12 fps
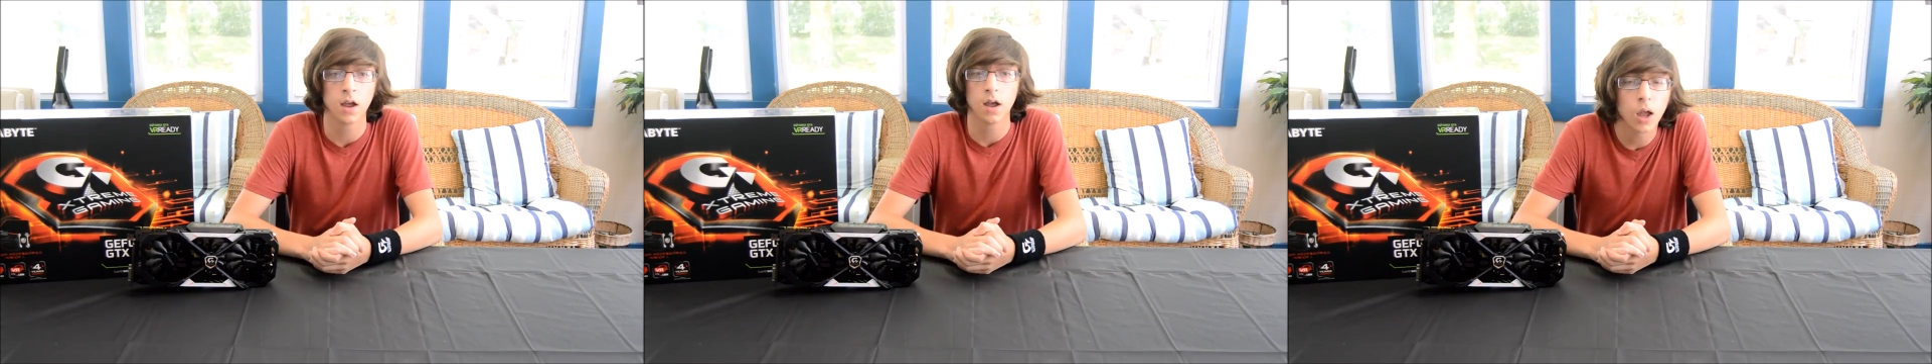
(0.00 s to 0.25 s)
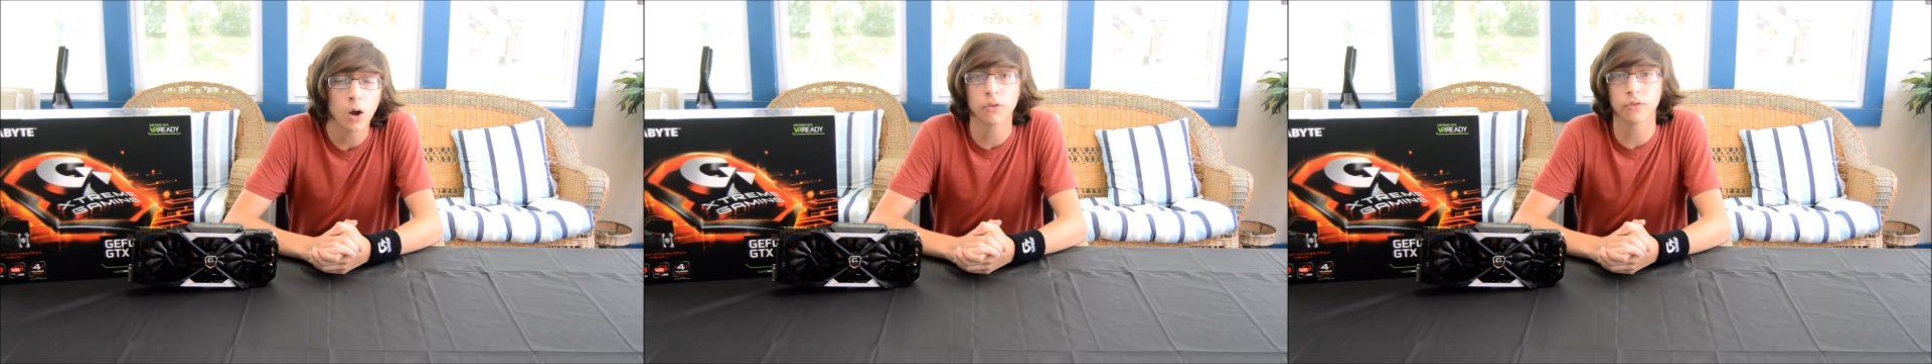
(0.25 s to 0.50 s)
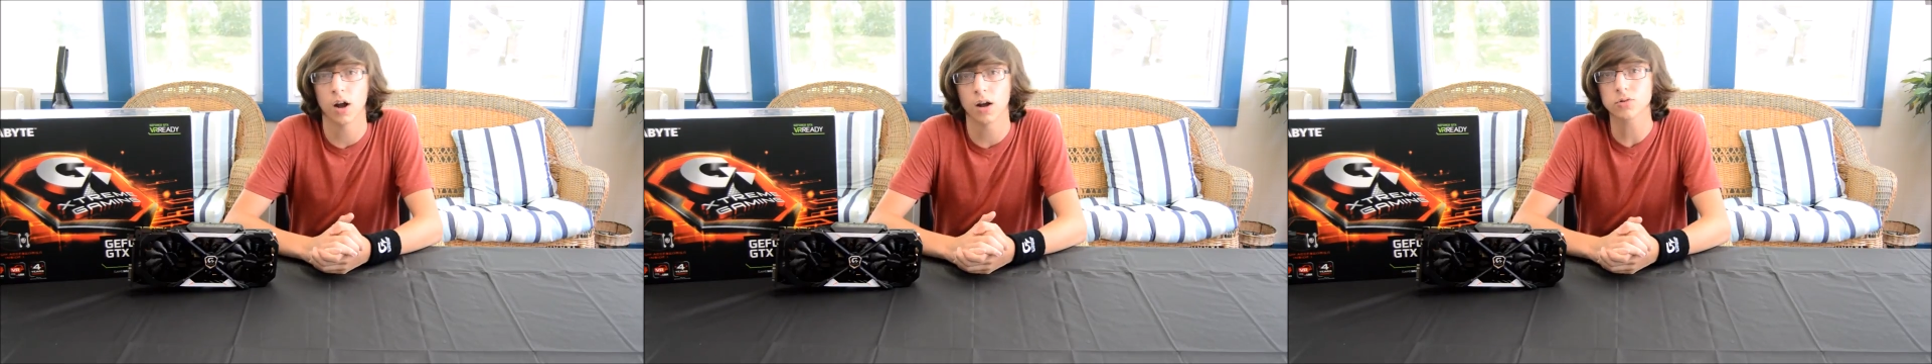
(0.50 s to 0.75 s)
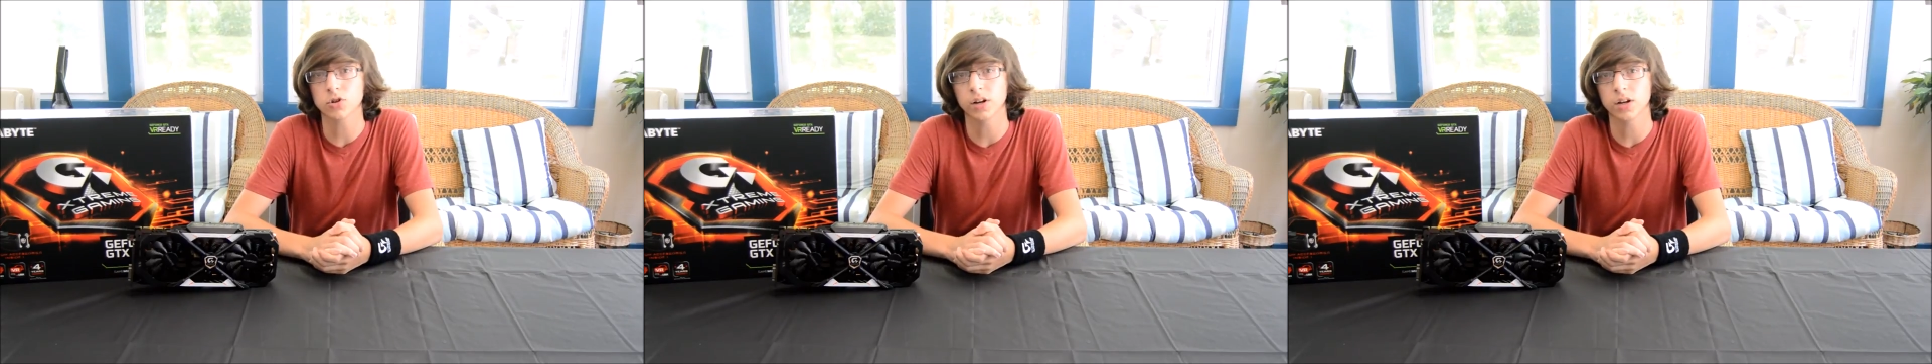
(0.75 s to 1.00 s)
However,
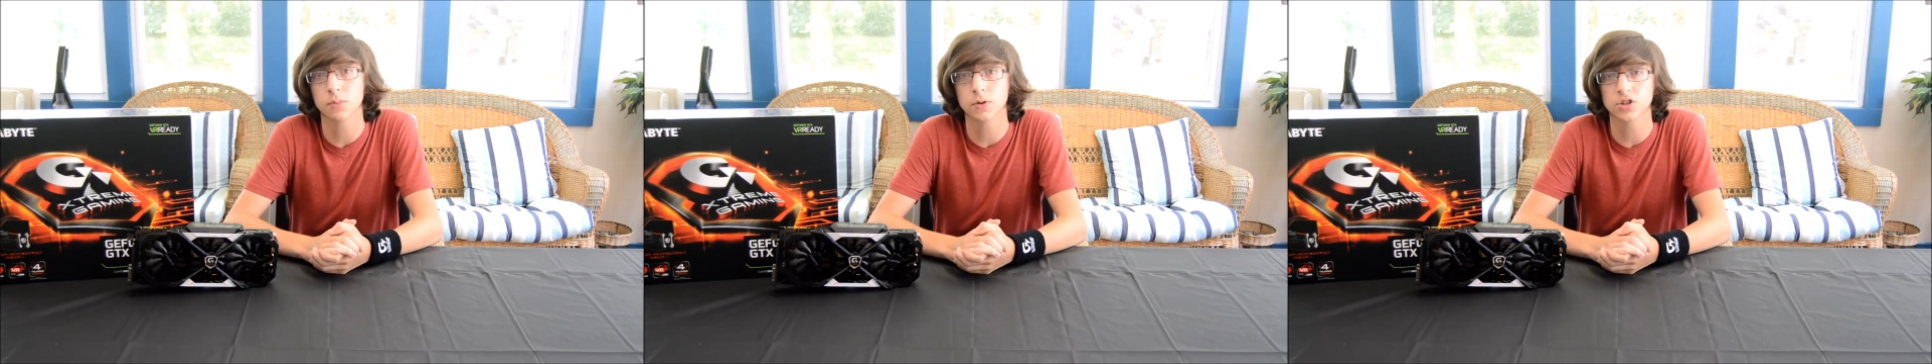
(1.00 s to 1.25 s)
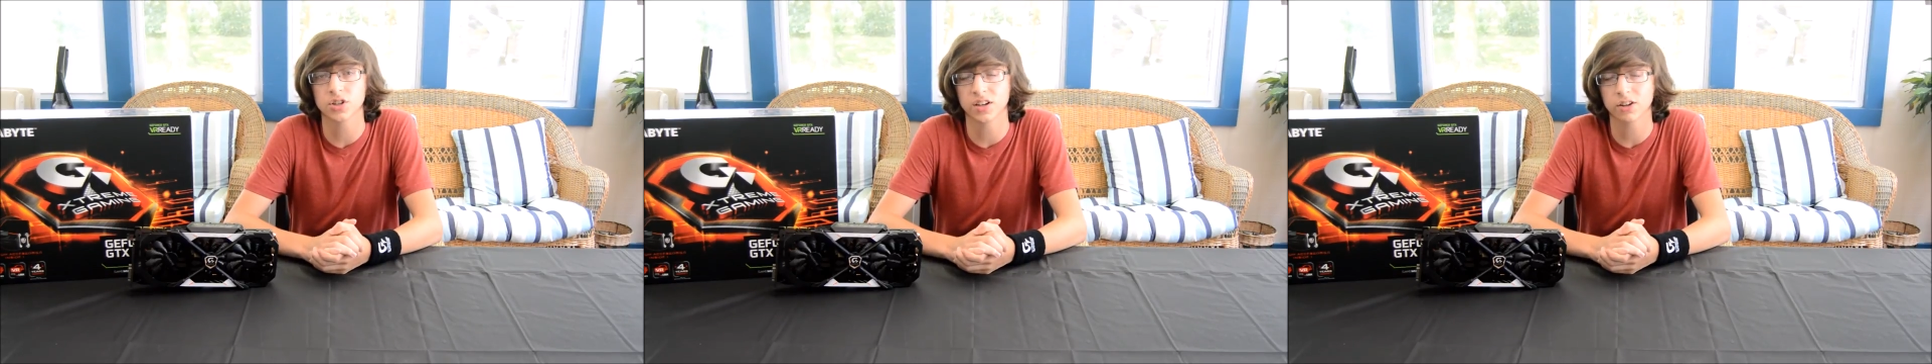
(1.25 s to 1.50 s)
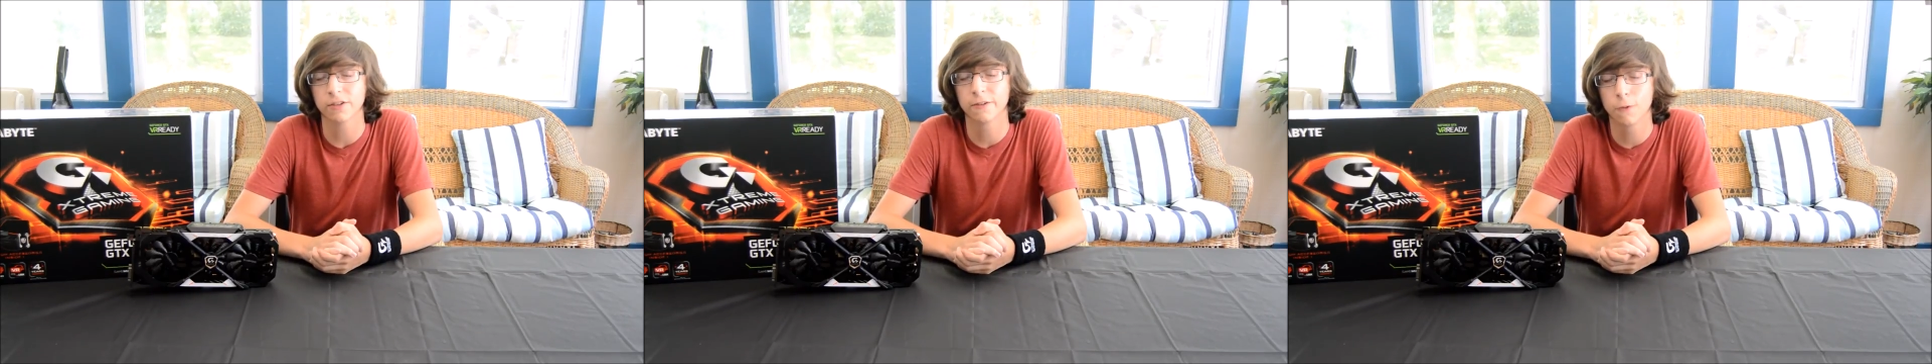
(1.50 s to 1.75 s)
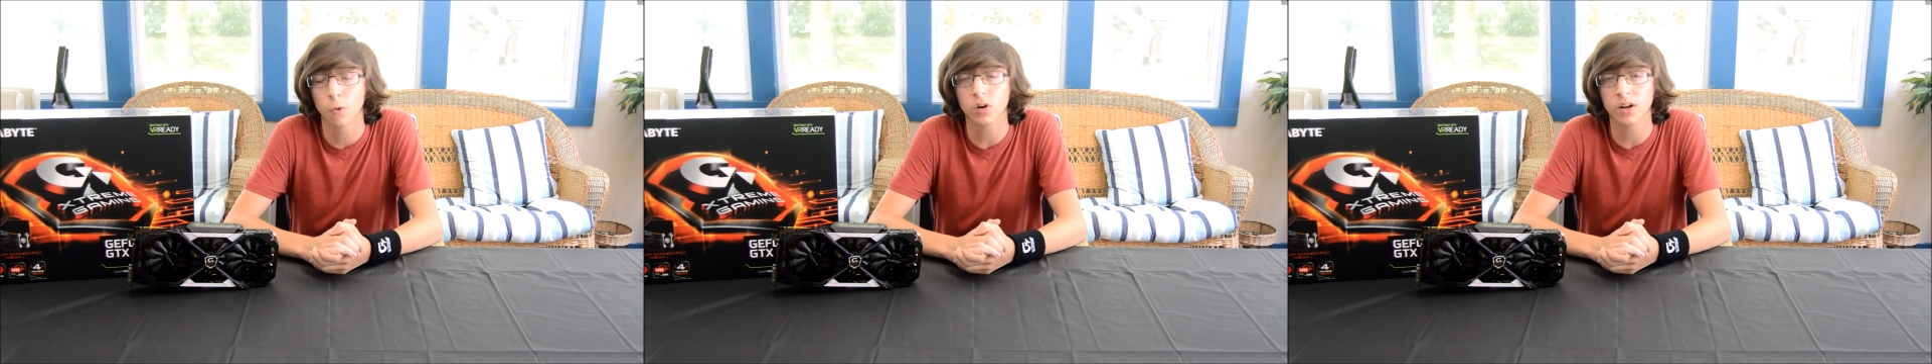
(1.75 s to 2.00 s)
I'm trying to push it at nearly
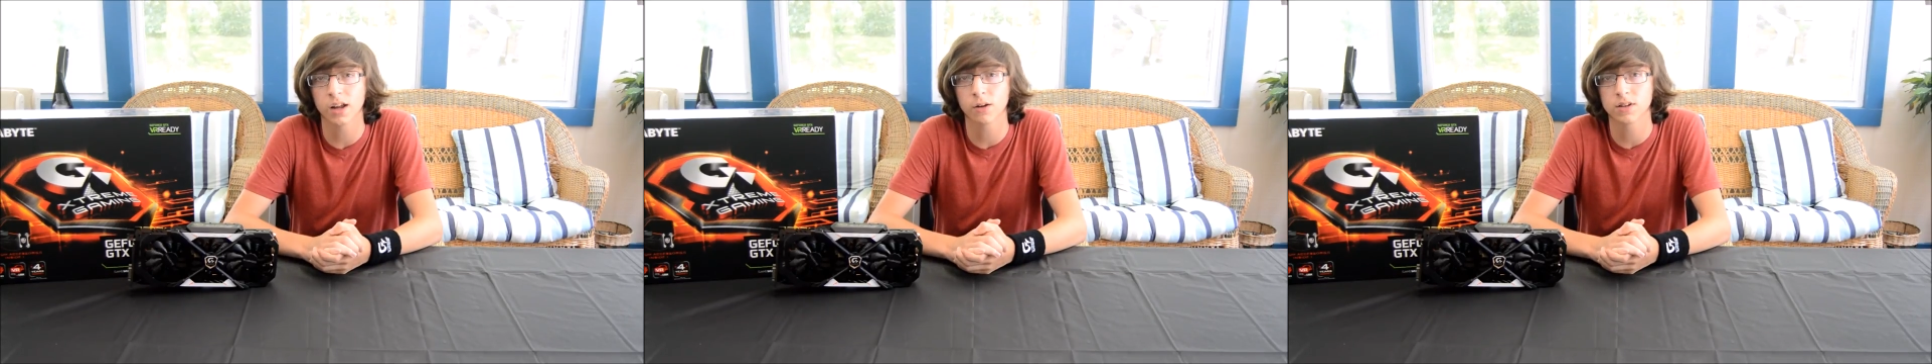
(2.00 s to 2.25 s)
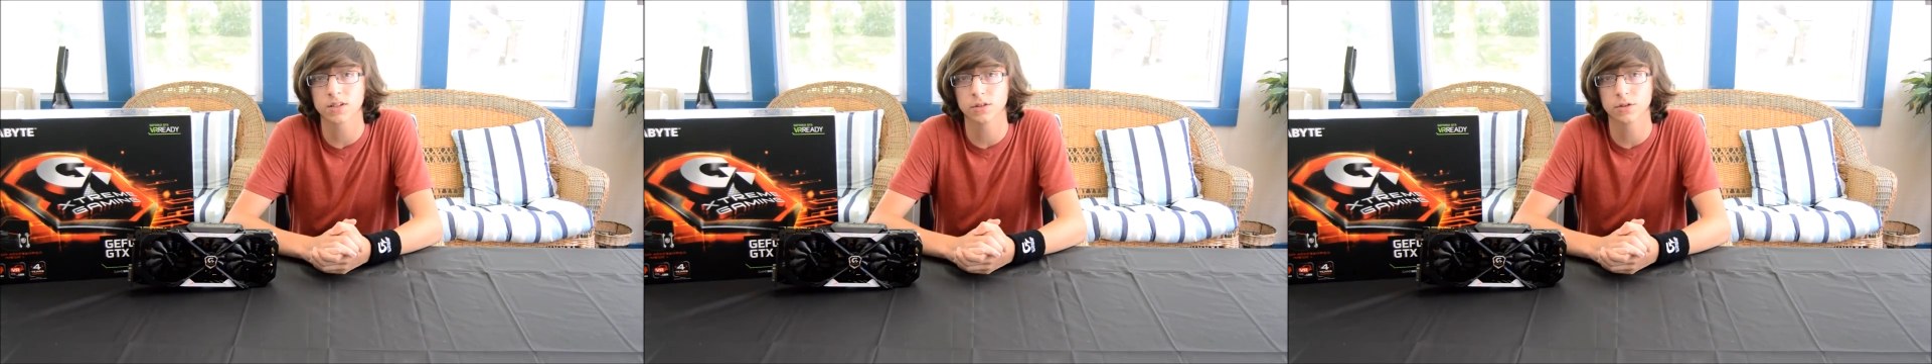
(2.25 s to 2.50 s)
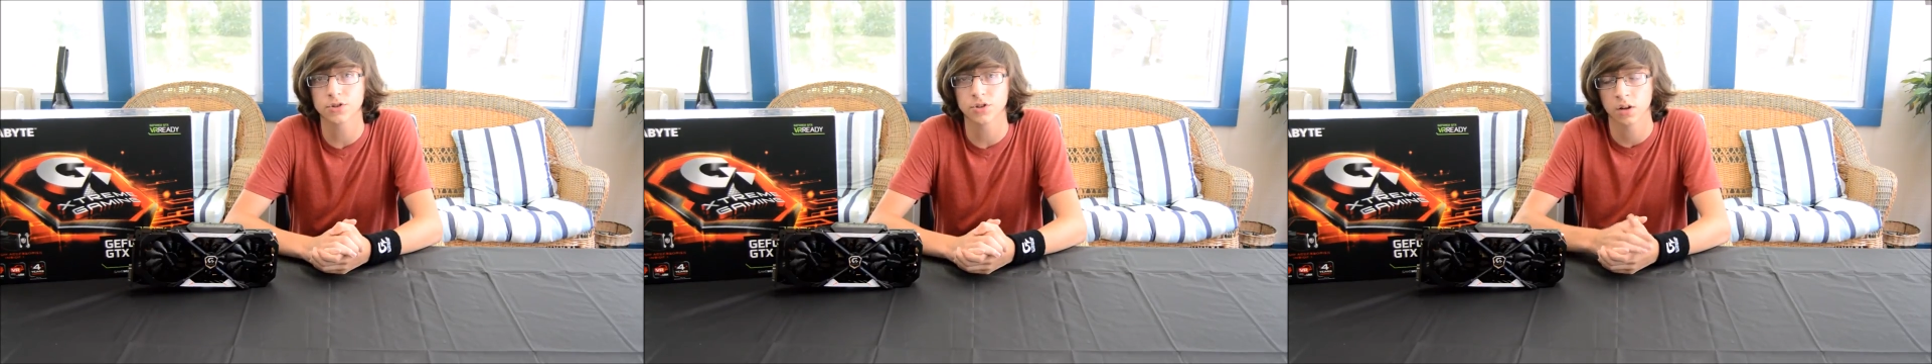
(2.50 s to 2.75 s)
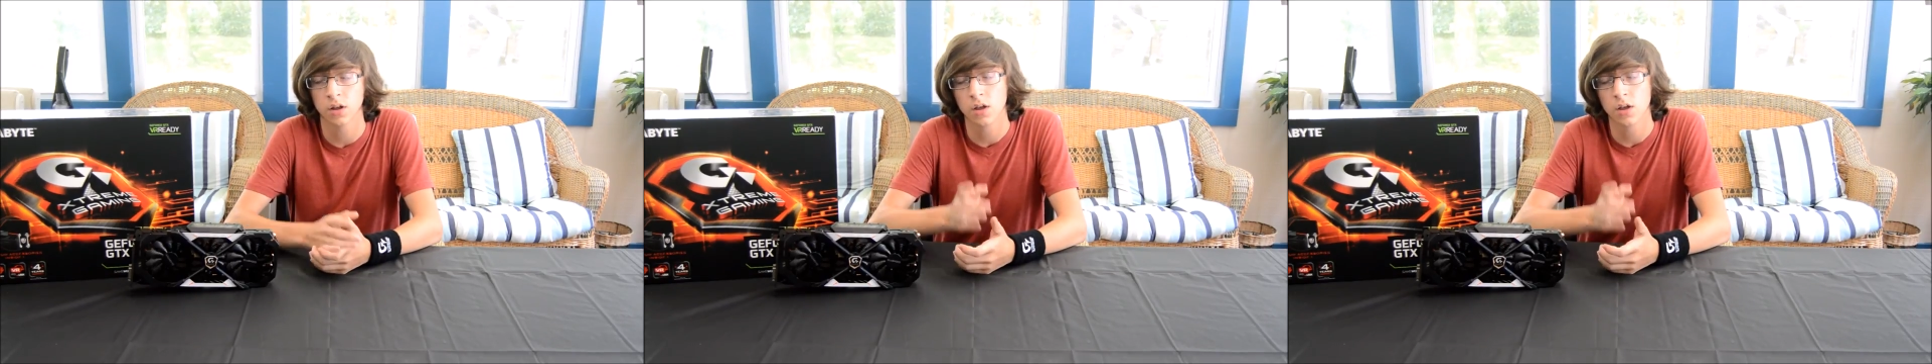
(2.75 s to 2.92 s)
four K resolution.